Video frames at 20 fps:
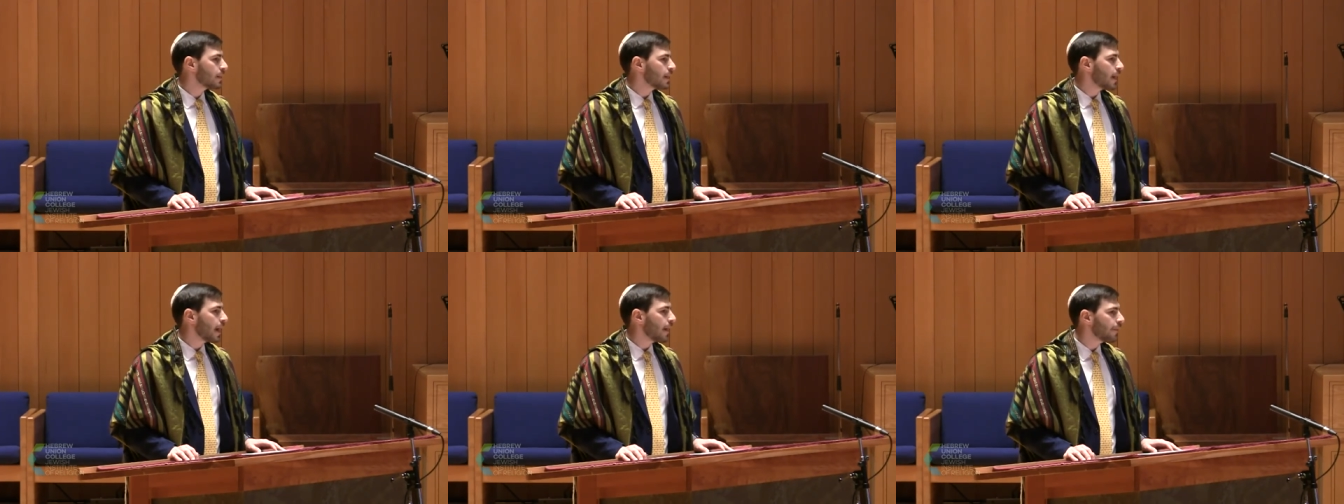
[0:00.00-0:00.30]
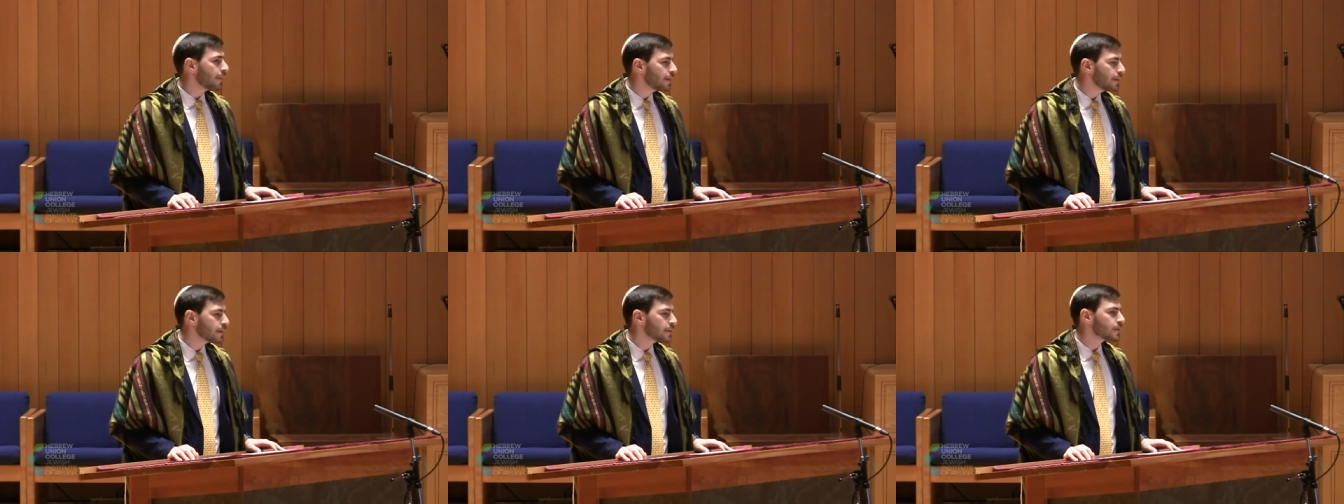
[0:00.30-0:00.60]

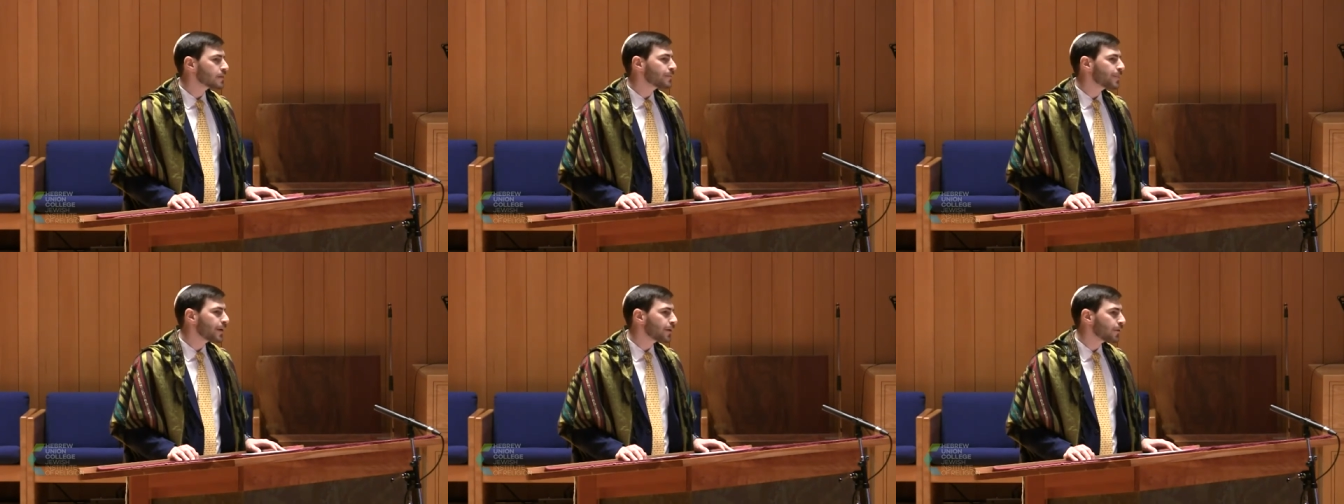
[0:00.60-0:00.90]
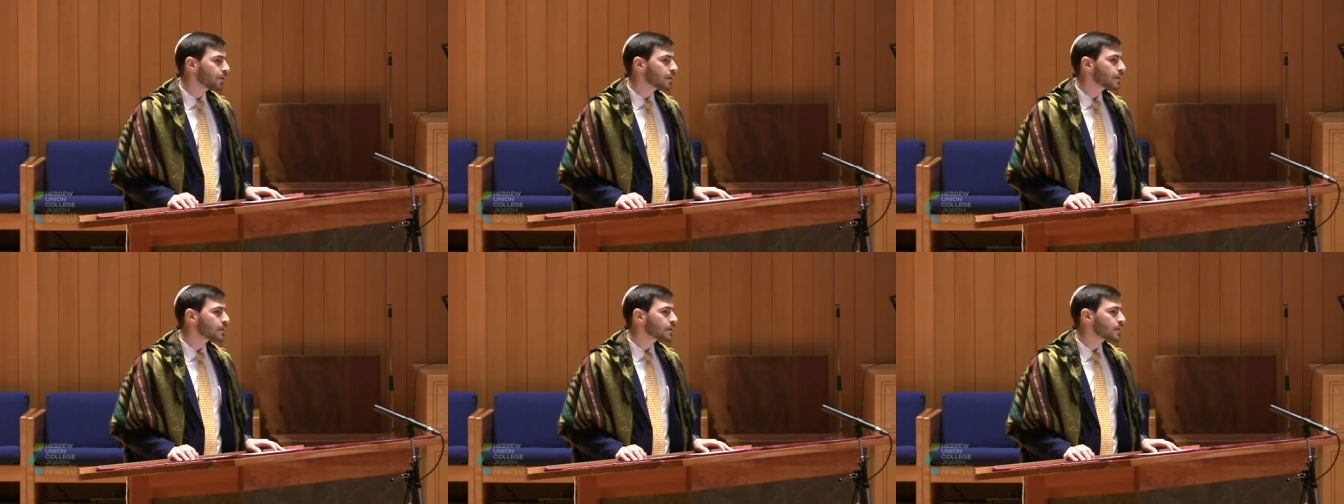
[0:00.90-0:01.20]
and the
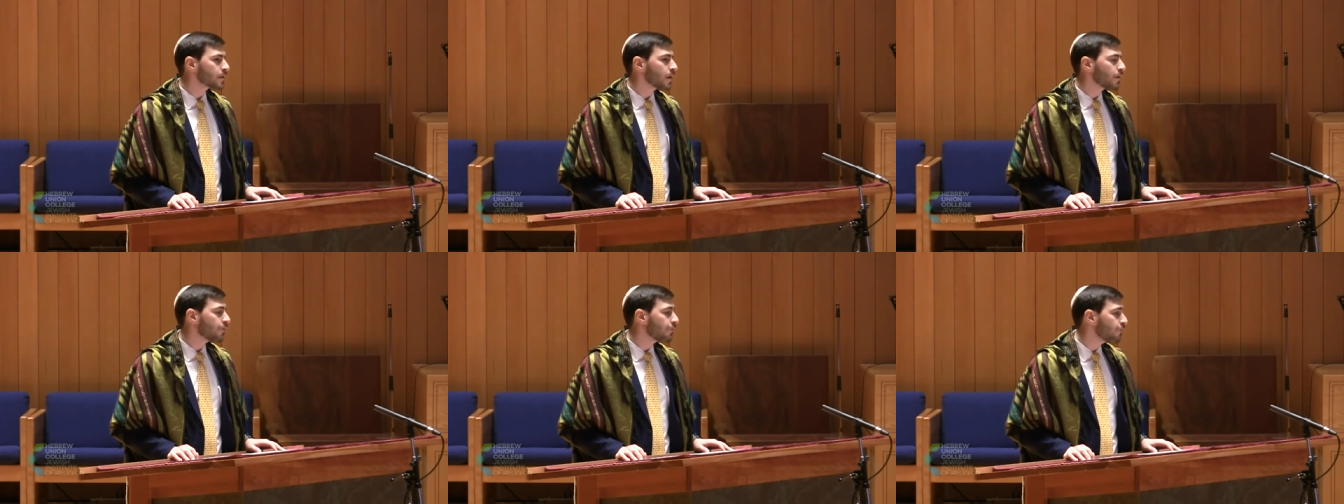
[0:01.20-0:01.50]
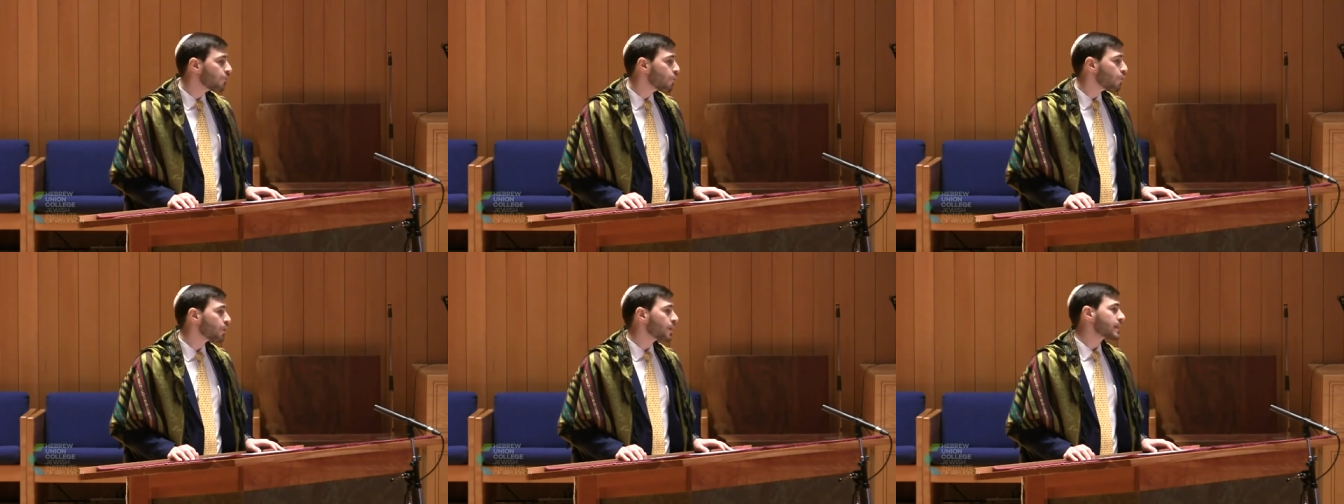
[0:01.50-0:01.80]
disappearance of
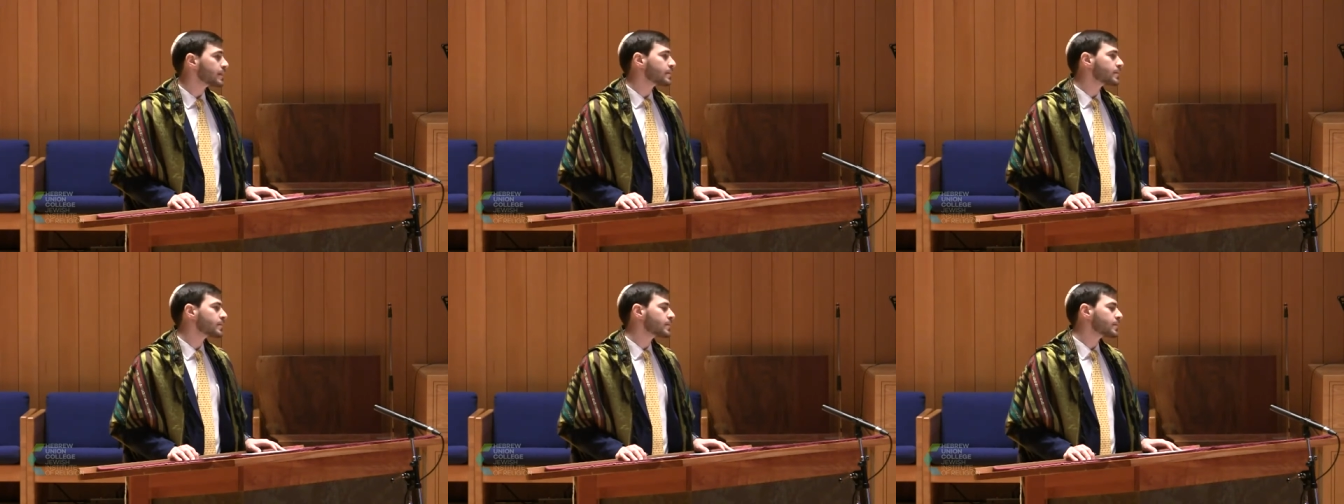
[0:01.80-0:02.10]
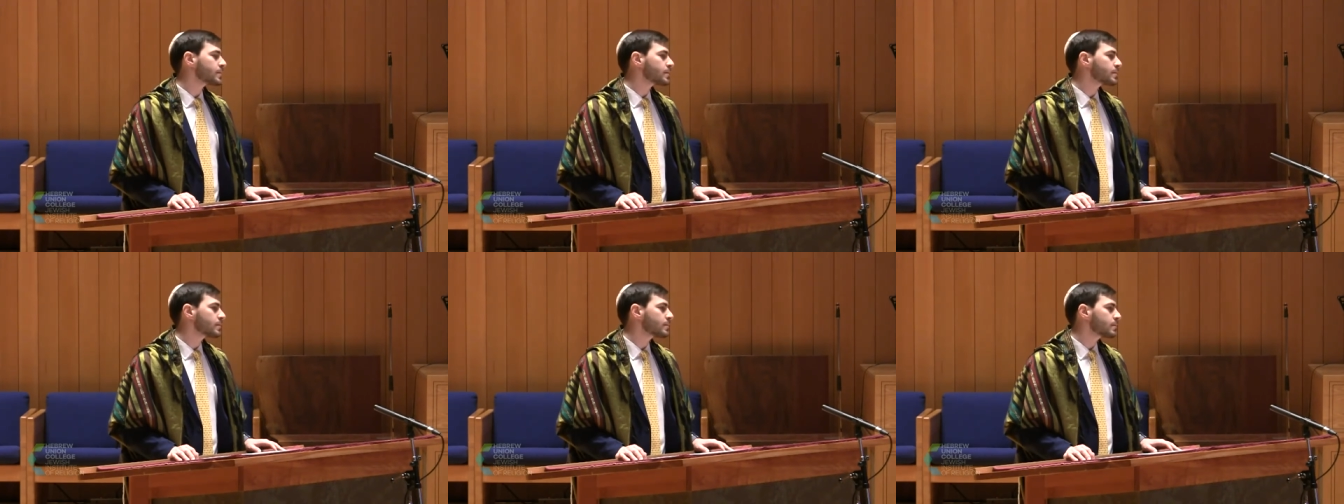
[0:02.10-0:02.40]

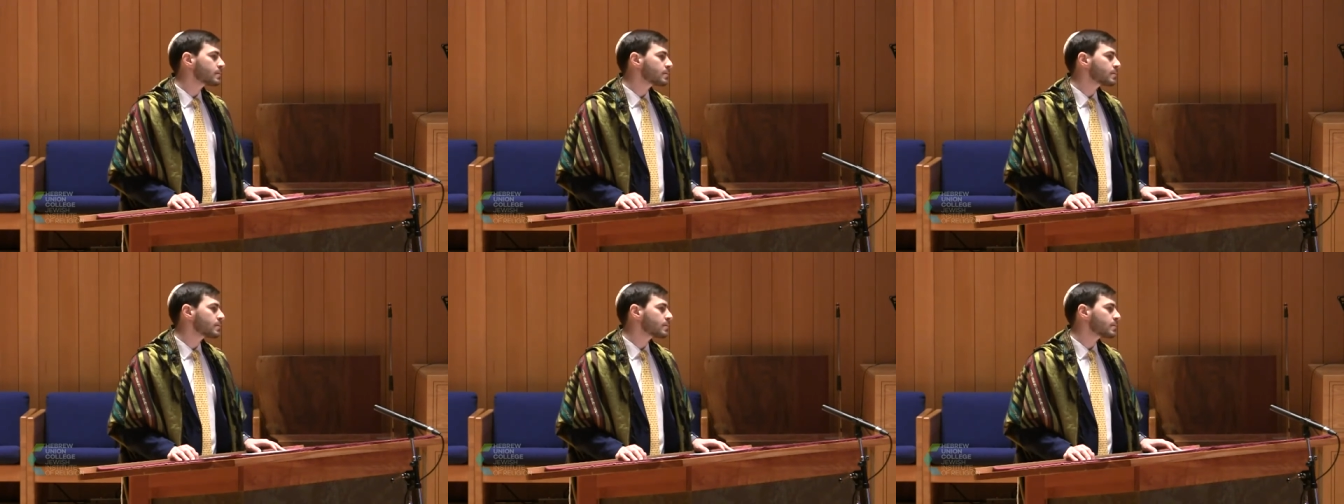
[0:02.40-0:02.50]
forests